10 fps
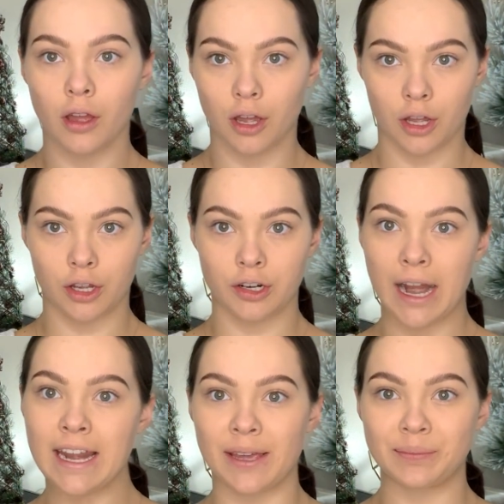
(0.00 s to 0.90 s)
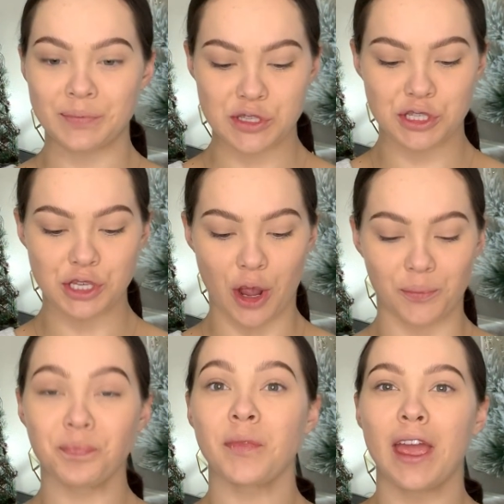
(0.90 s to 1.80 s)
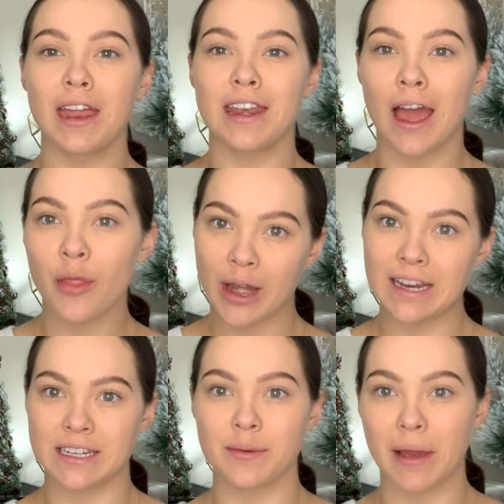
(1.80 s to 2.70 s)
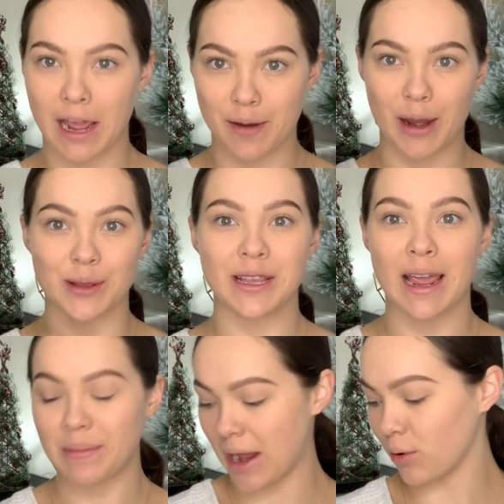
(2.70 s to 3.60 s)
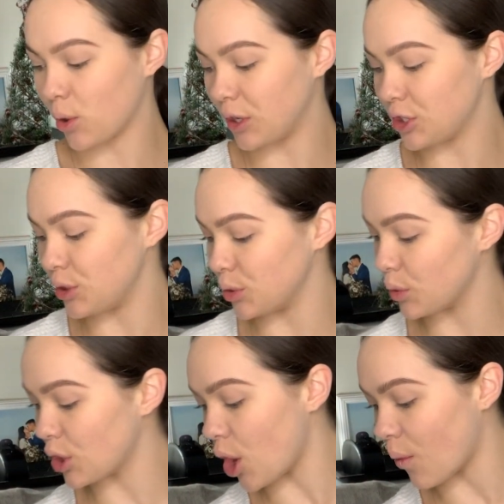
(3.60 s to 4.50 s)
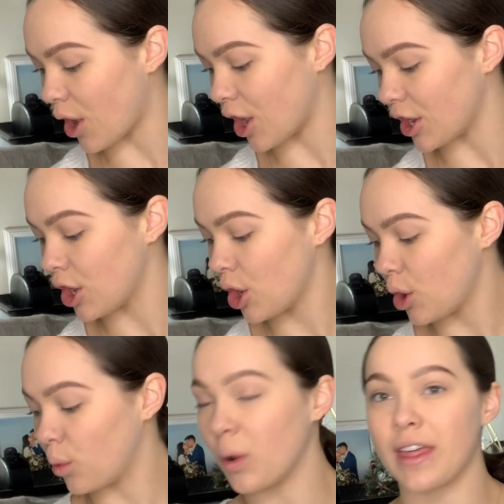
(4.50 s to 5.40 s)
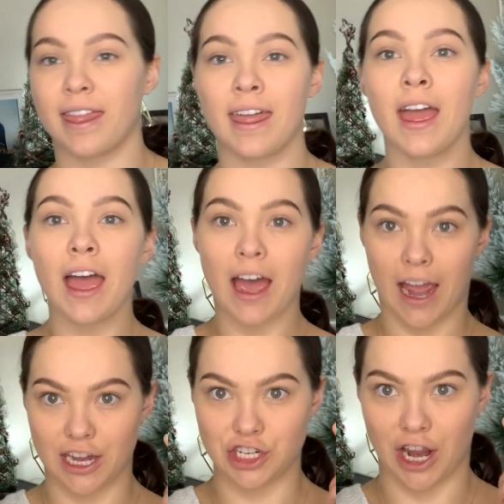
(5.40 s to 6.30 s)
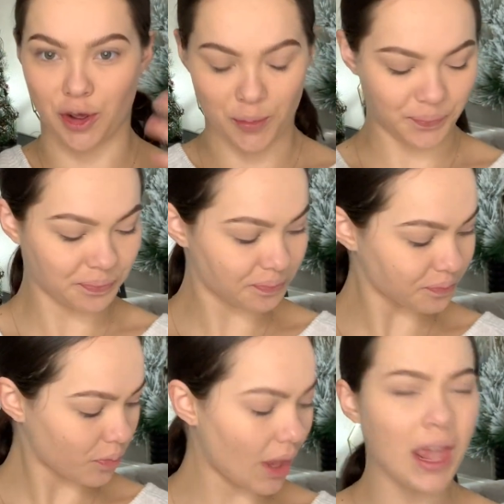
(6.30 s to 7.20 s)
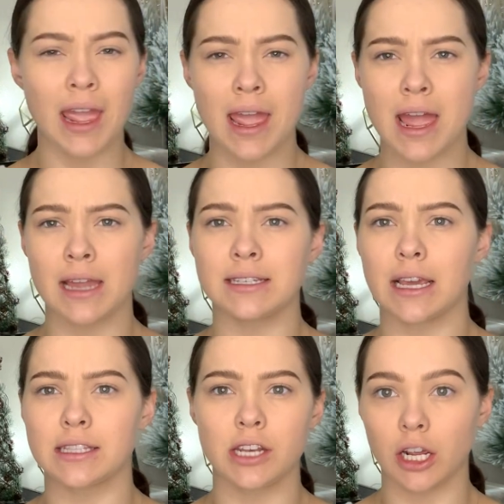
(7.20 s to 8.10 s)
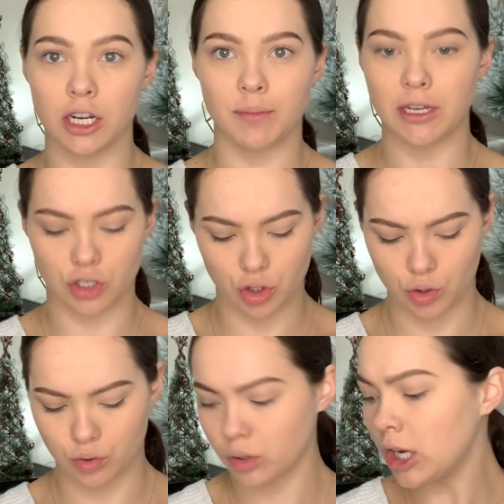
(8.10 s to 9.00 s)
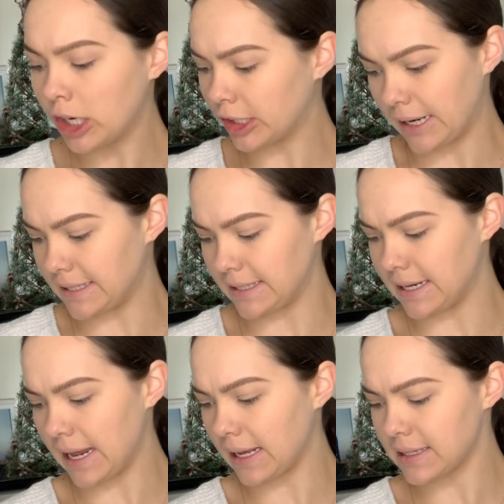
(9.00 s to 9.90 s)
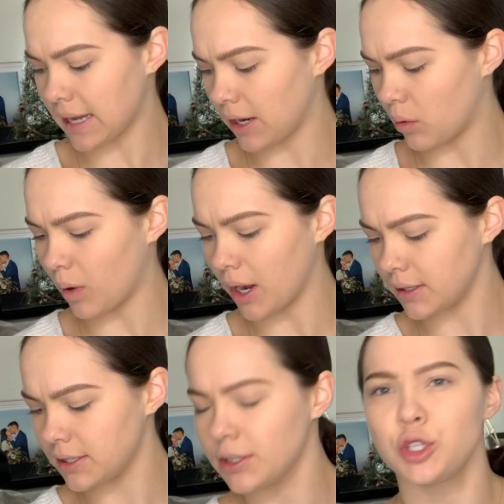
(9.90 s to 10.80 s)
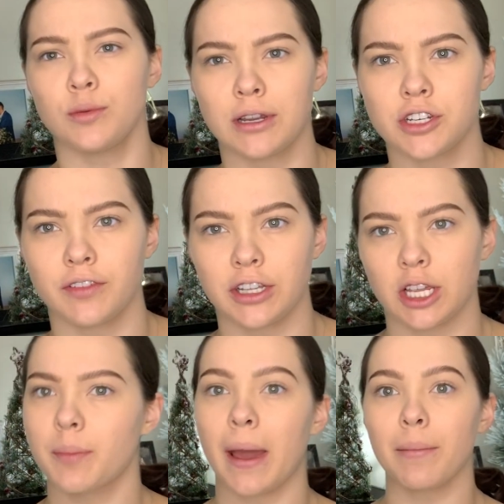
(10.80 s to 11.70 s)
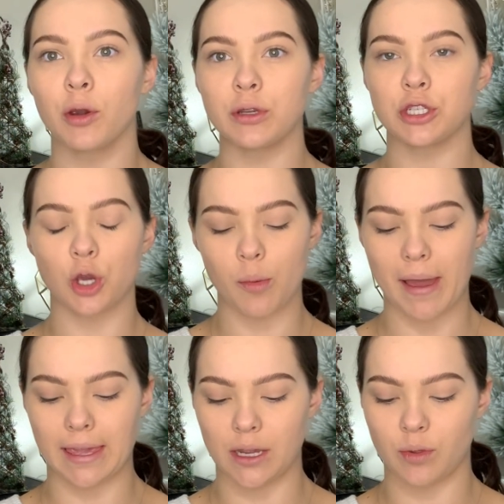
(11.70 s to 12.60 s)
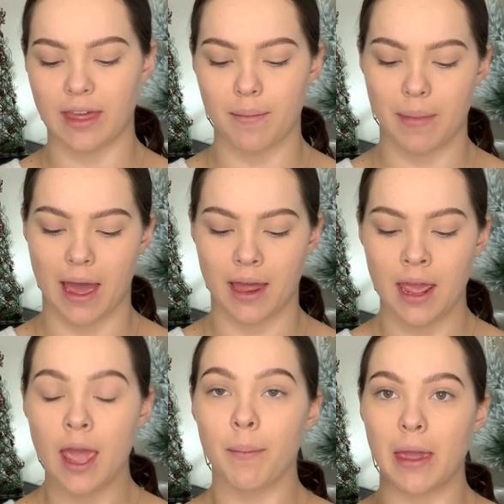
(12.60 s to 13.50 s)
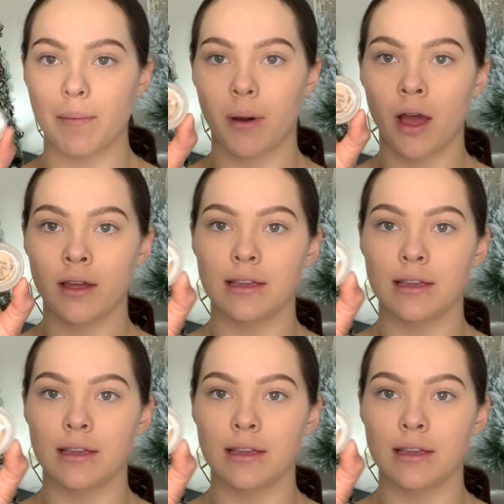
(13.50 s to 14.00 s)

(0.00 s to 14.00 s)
Alrighty, so now that I did my eyebrows, I am now going to go on with eyeshadow. And it's not gonna be too crazy today because I don't want too much of a look, but I'm going to go back in with that matte paint pot.